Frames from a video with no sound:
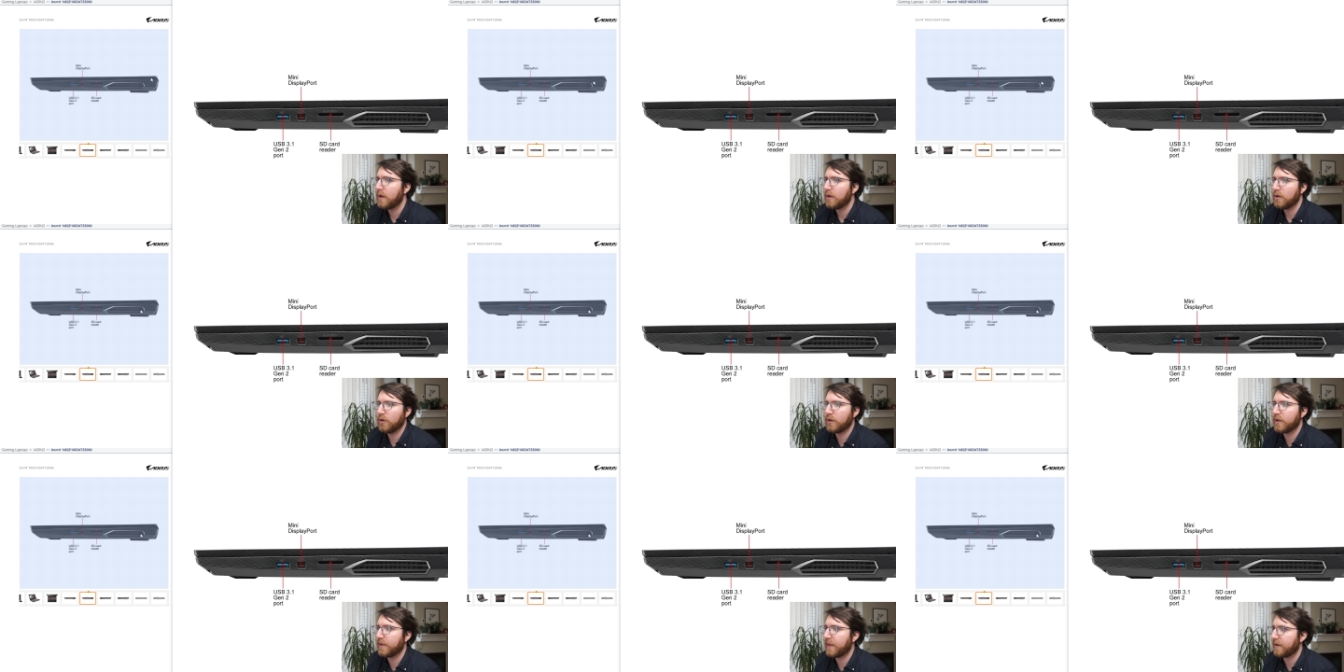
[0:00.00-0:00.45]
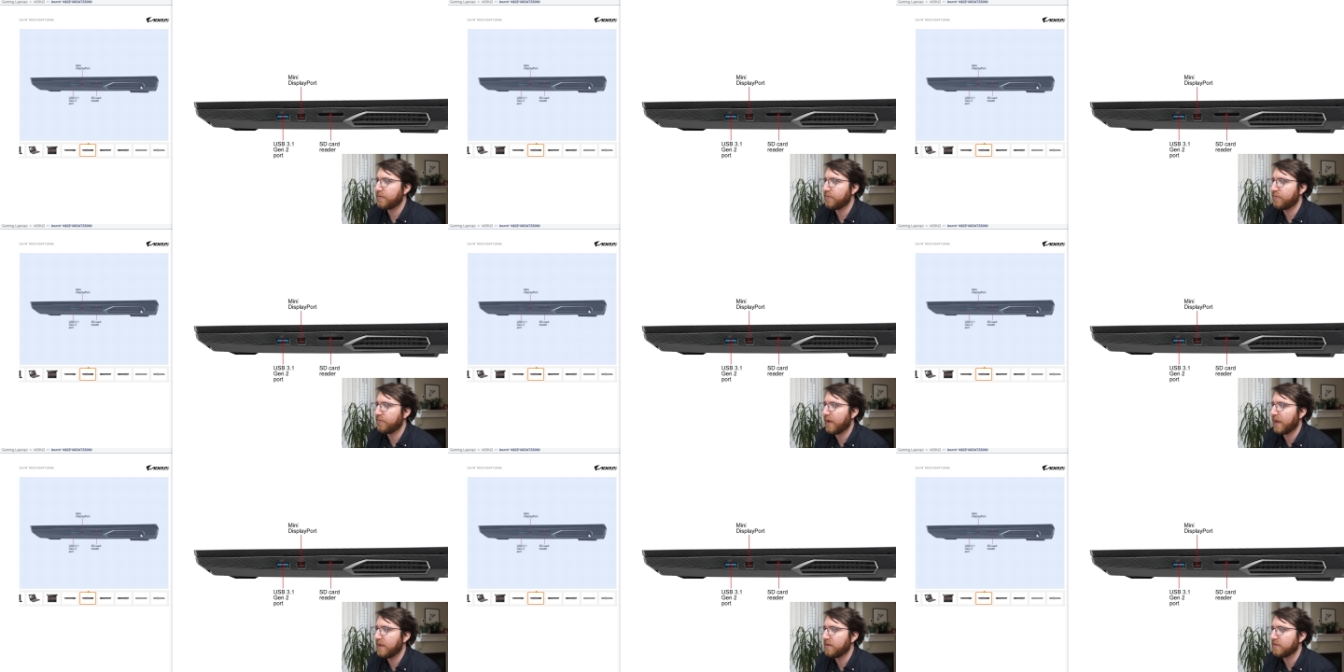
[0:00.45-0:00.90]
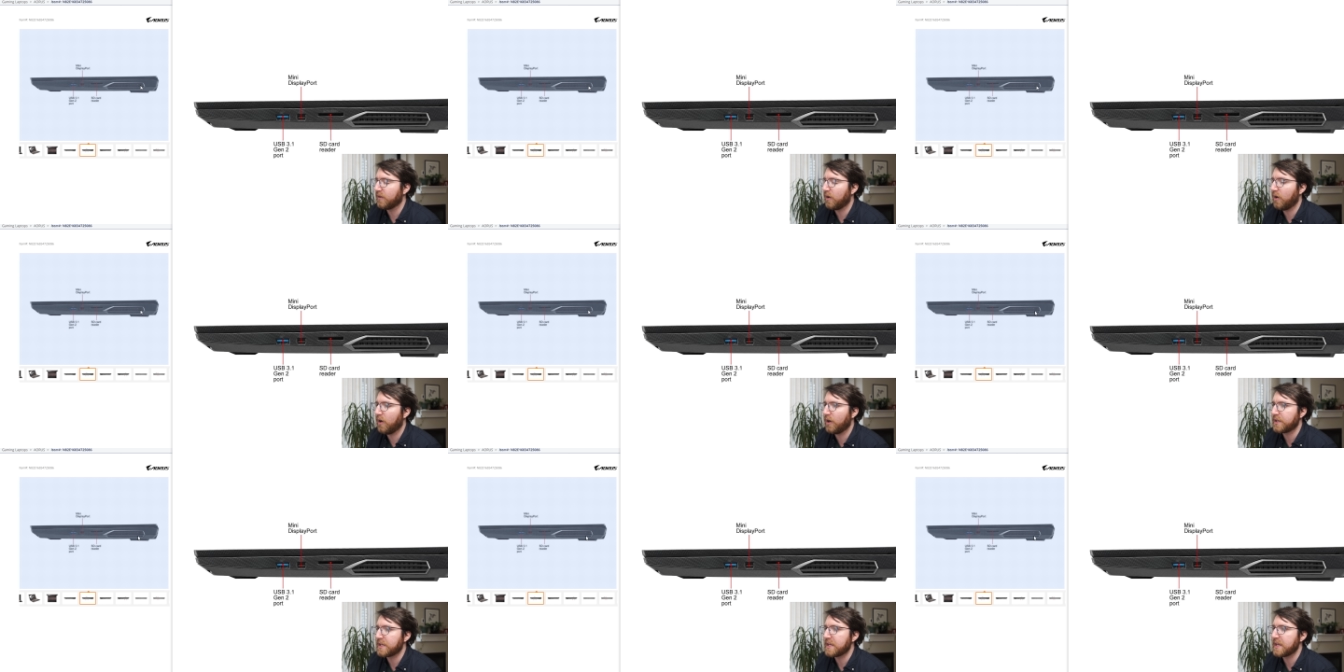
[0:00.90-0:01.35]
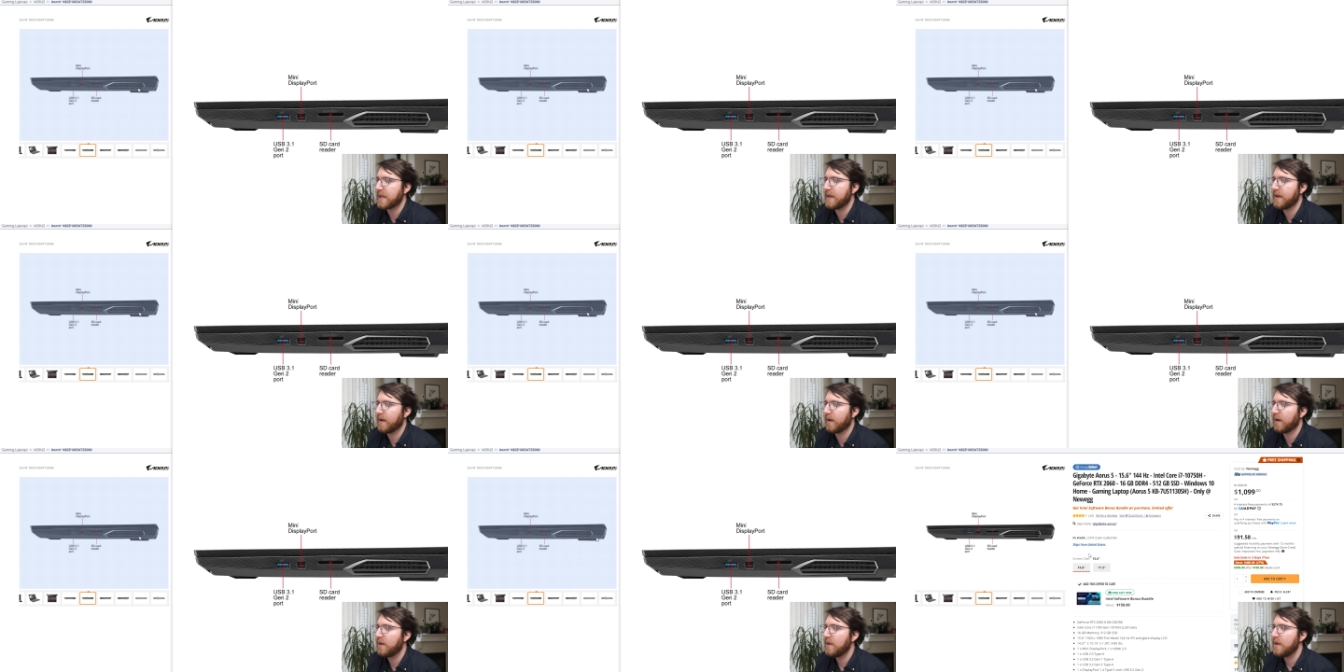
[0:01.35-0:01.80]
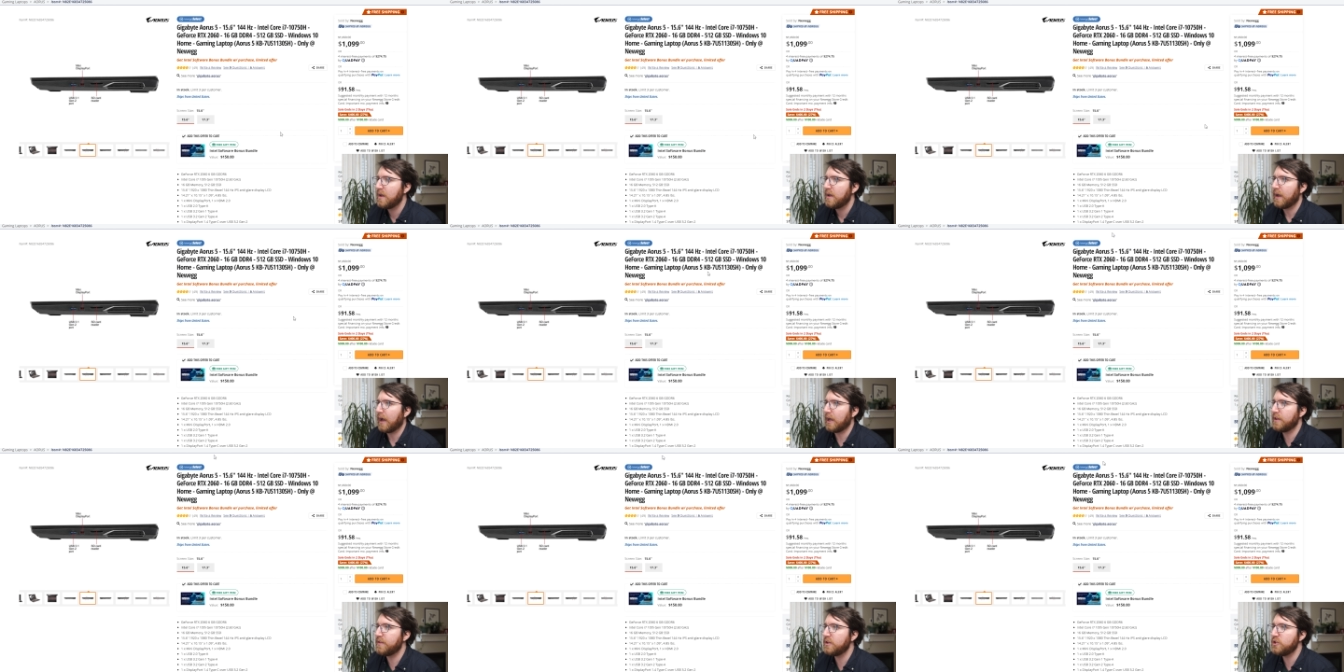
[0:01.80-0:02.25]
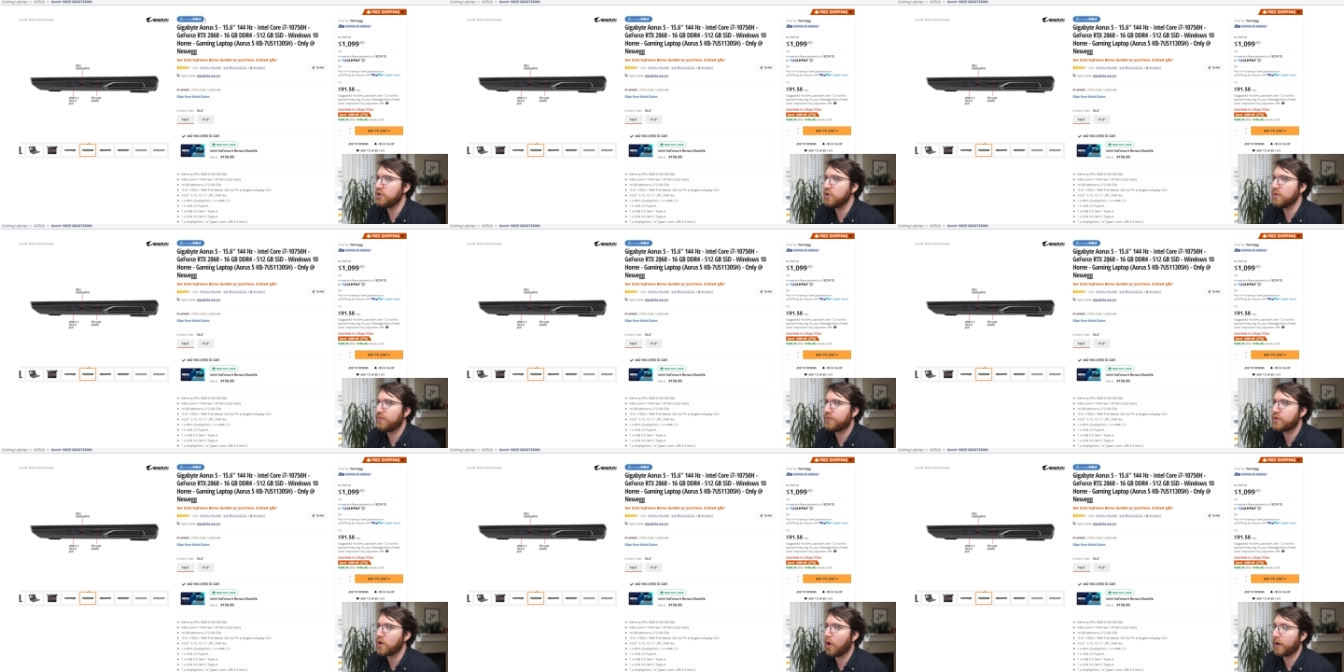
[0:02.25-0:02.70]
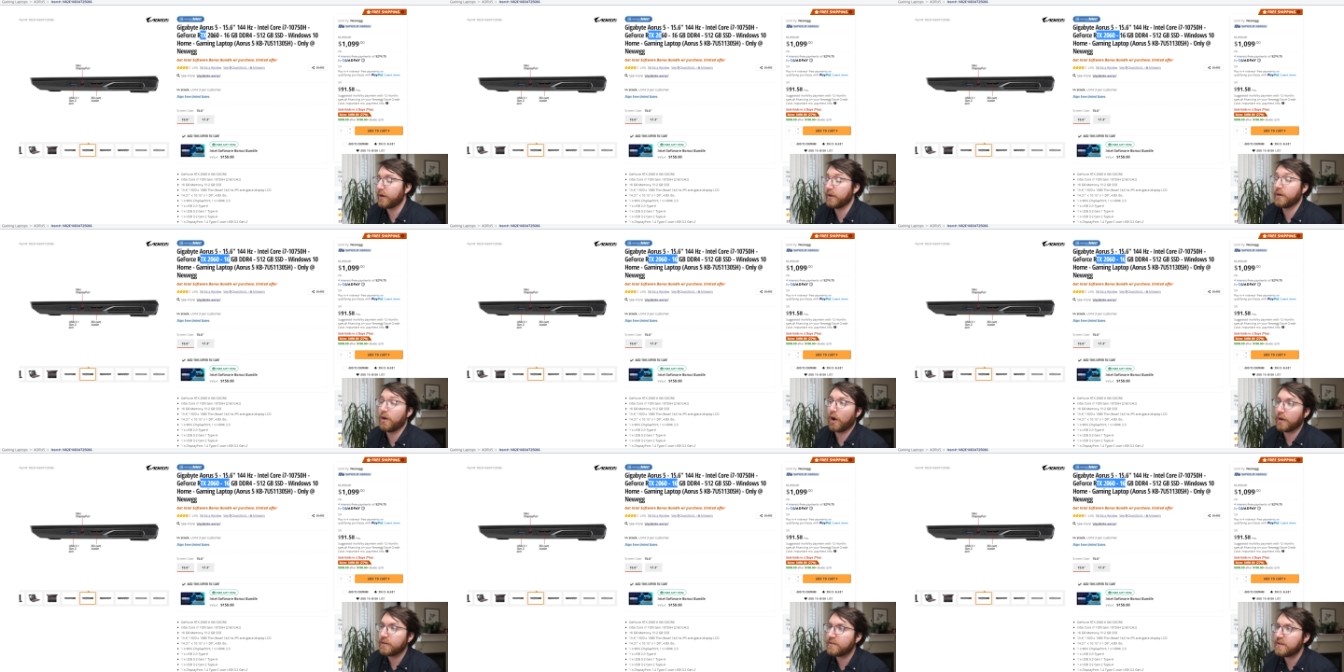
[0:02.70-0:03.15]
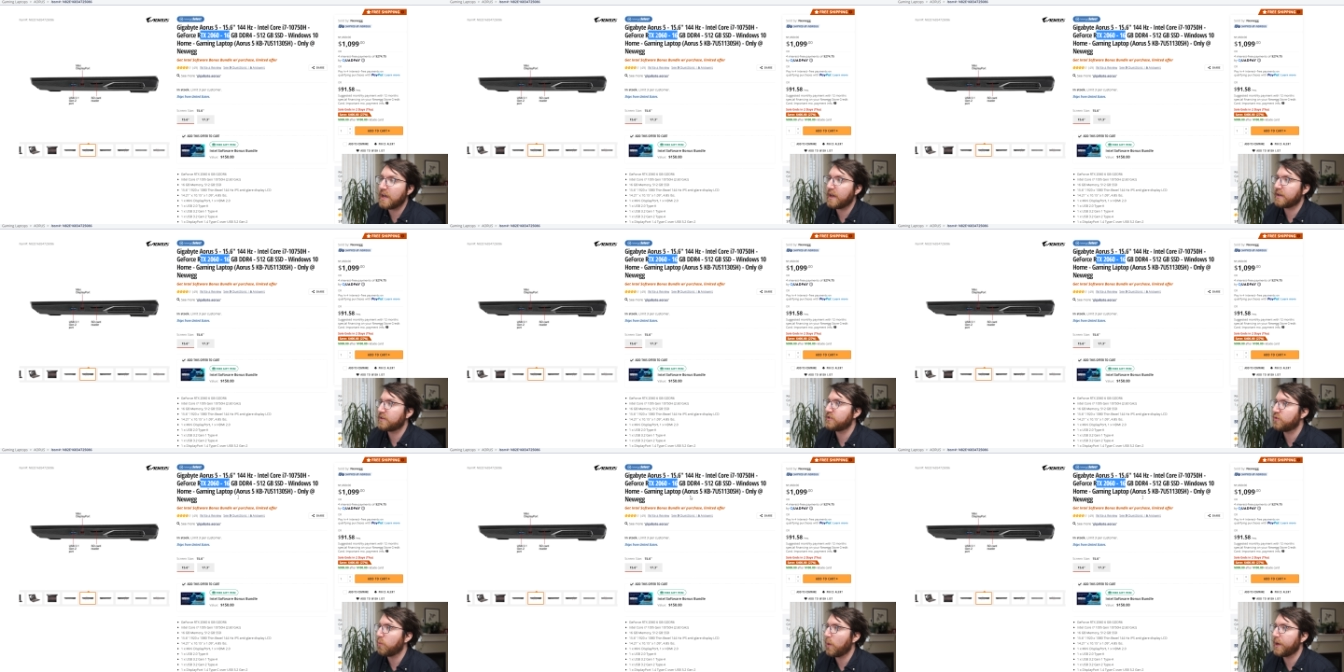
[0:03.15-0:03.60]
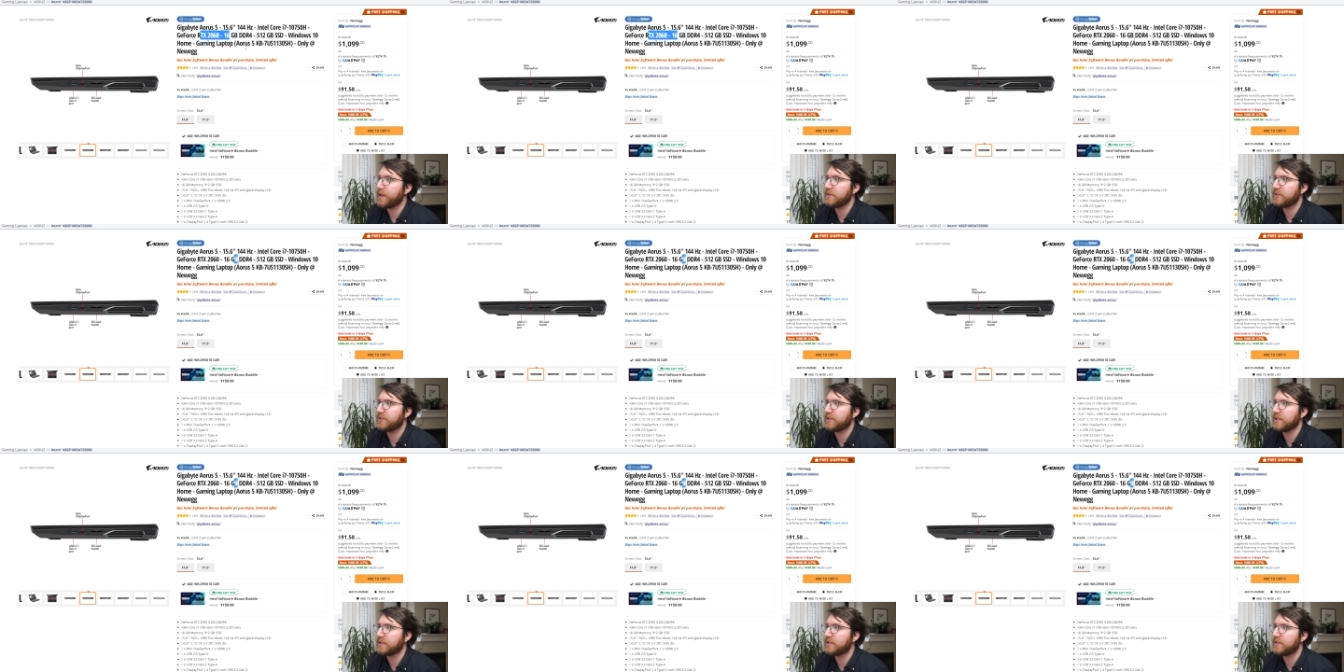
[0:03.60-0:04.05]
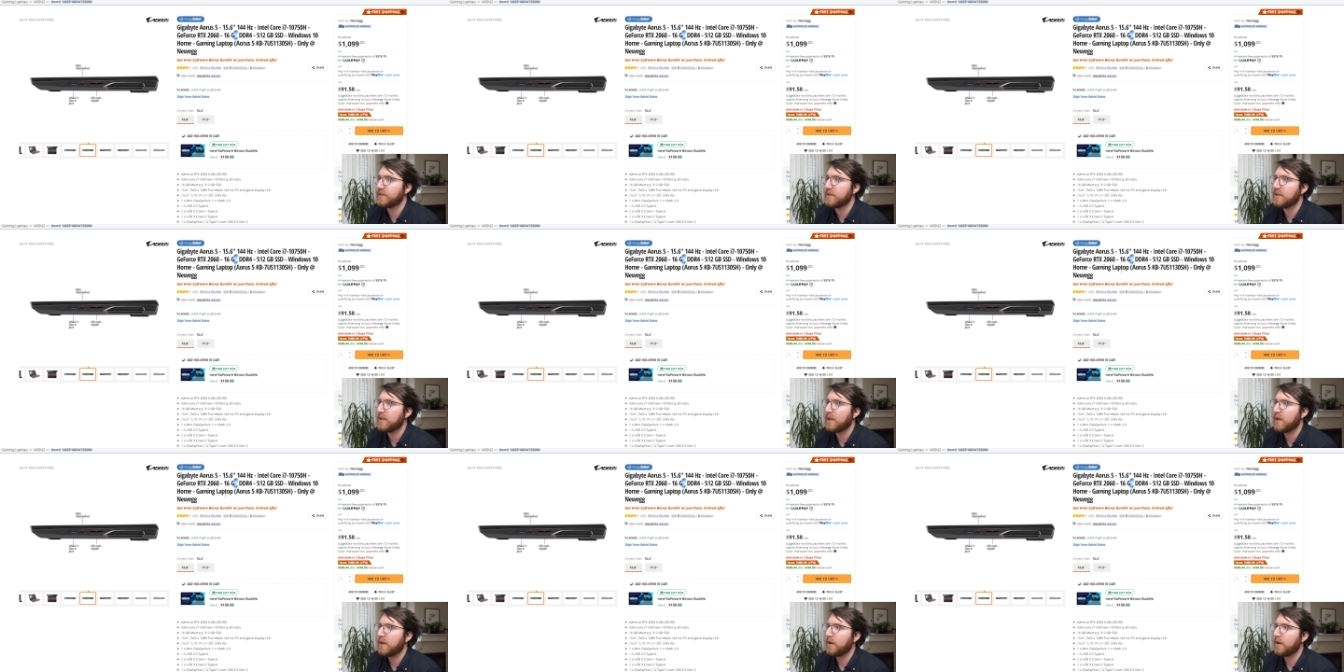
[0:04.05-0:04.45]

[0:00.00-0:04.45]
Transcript: Look at that vent. Oh, yeah. And then you've got an RTX 2060